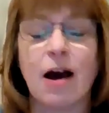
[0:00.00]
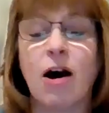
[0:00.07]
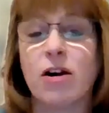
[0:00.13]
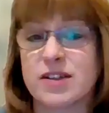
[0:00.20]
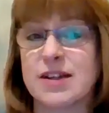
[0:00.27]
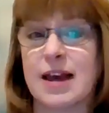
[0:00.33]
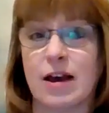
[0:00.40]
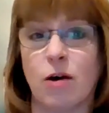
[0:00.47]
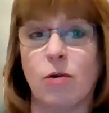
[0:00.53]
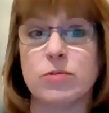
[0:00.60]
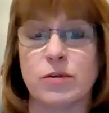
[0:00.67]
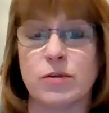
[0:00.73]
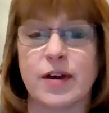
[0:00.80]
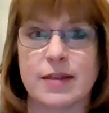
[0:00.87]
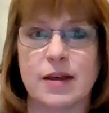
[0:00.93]
it hard to get
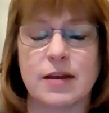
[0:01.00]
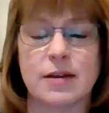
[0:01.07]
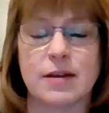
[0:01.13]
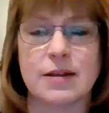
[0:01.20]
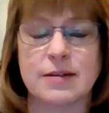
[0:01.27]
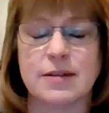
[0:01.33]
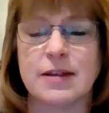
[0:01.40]
hold of? I think.